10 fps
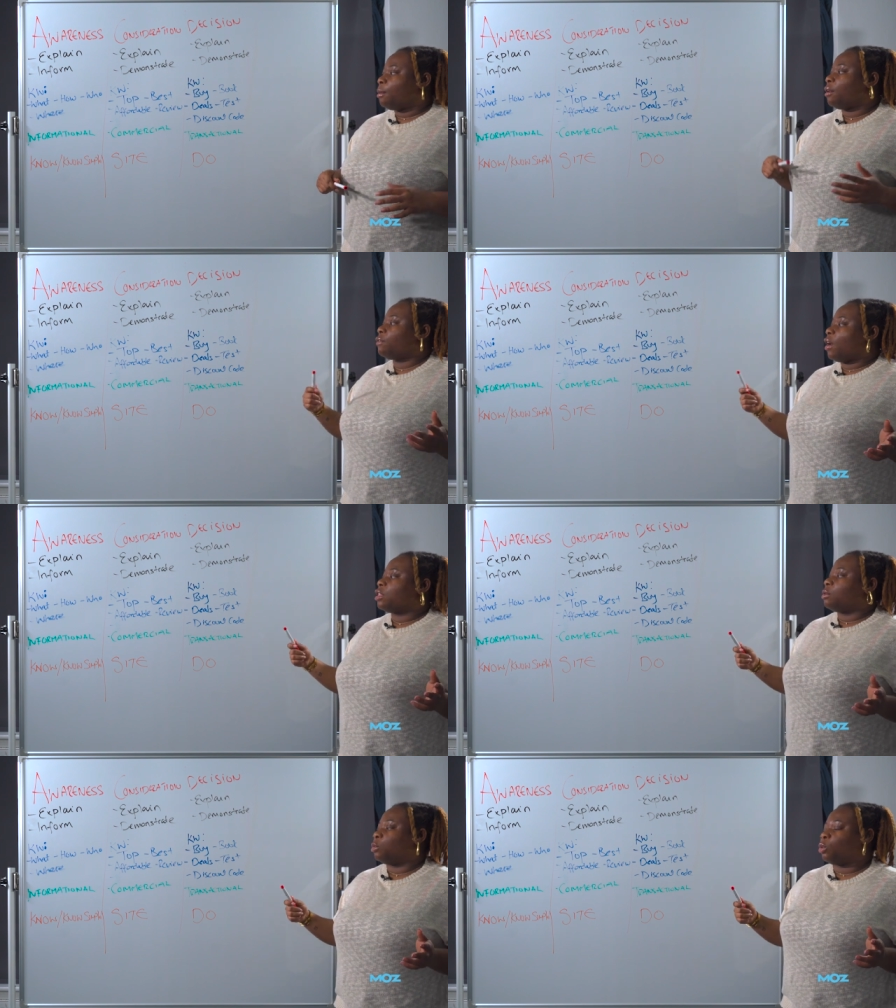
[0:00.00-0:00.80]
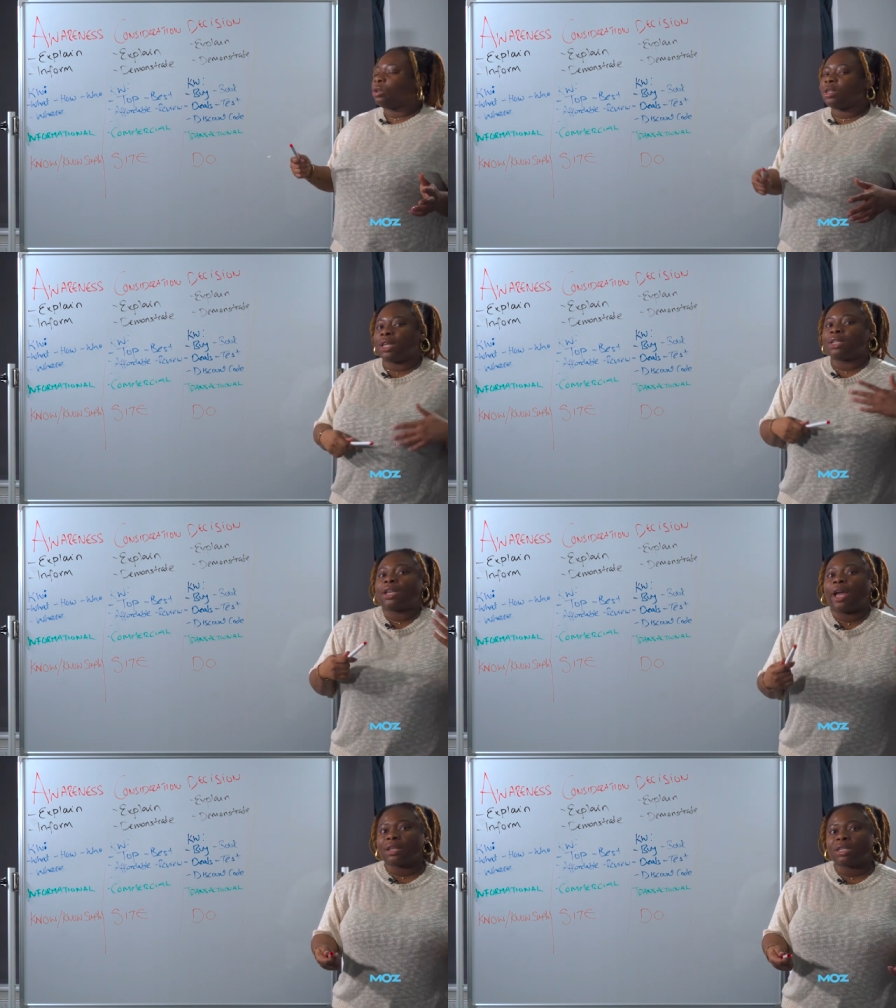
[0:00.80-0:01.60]
But furthermore, the
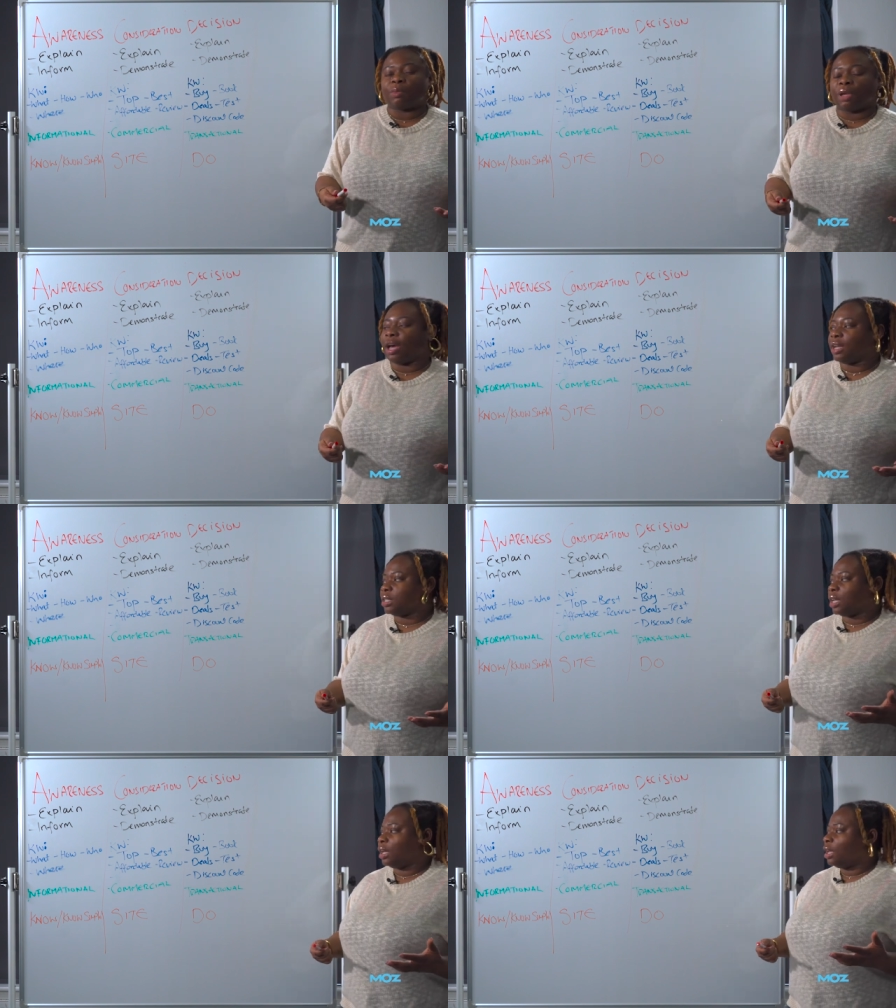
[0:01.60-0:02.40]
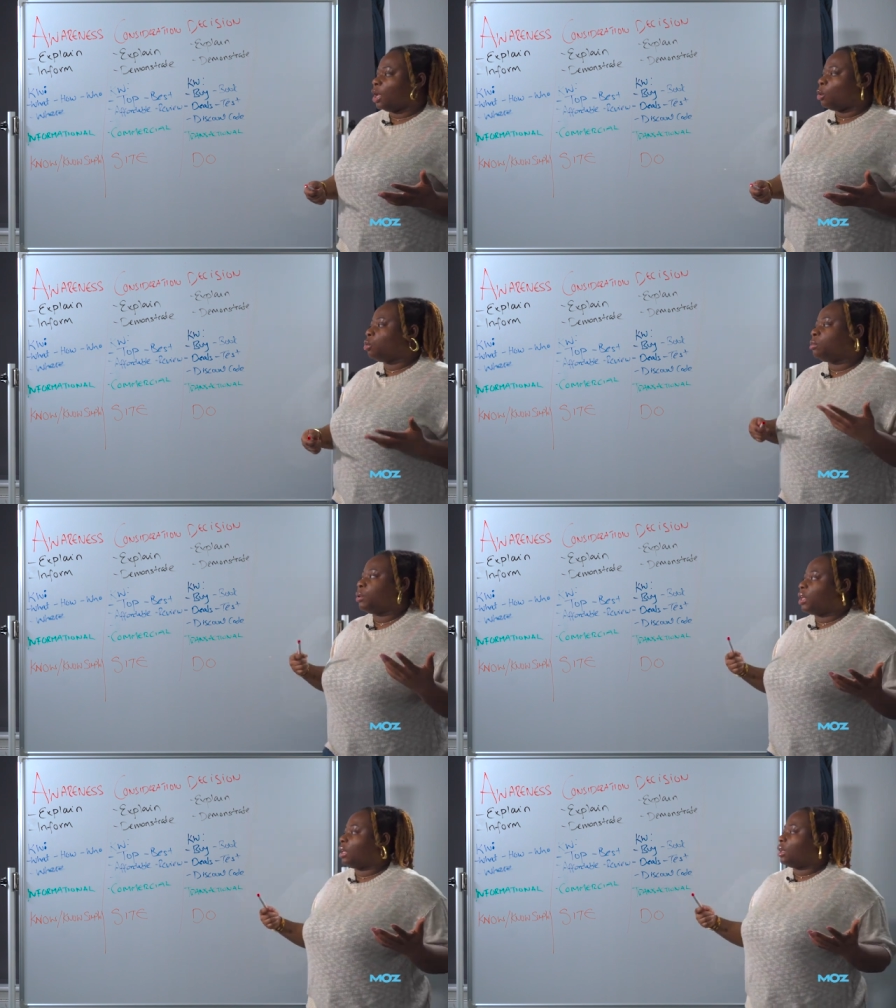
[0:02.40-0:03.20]
intent behind it will
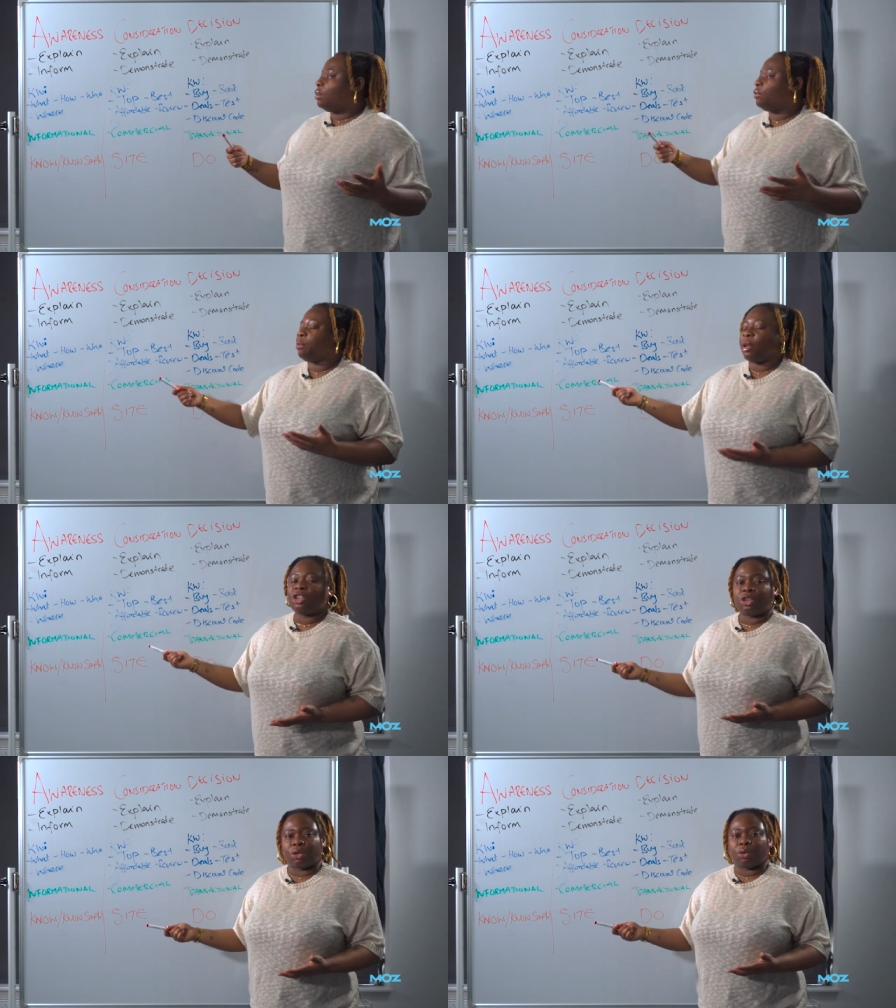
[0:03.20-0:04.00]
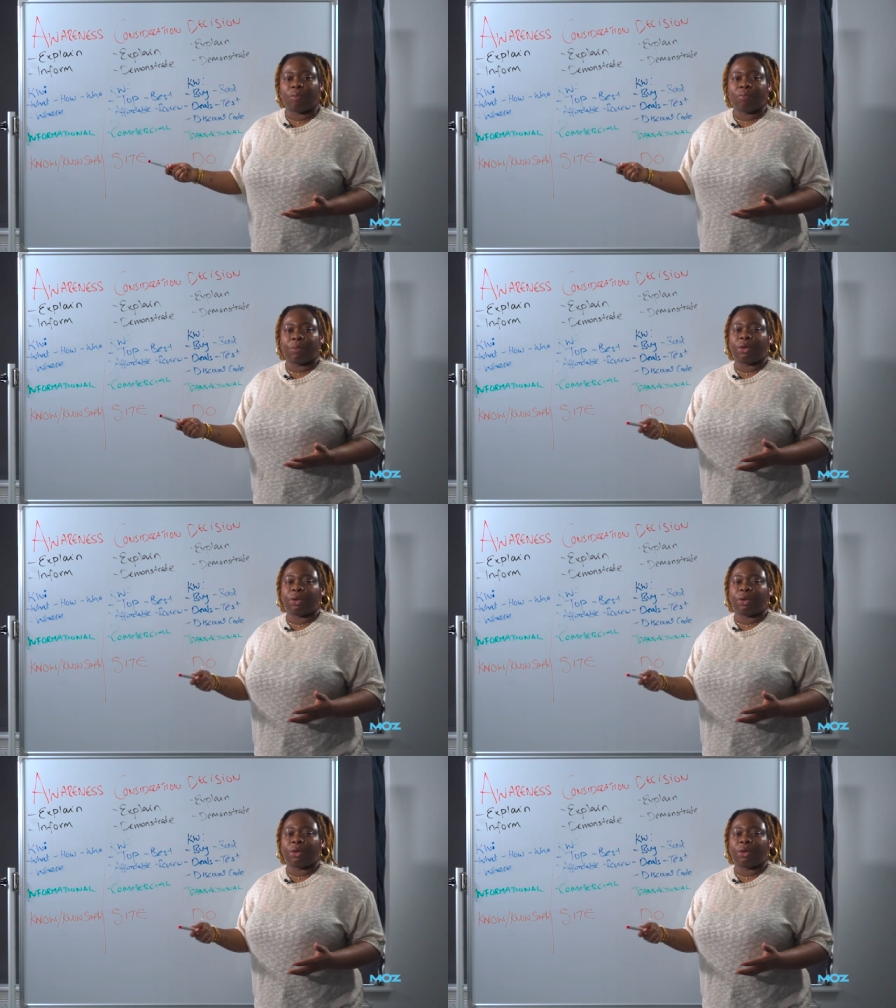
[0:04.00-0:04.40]
be informational,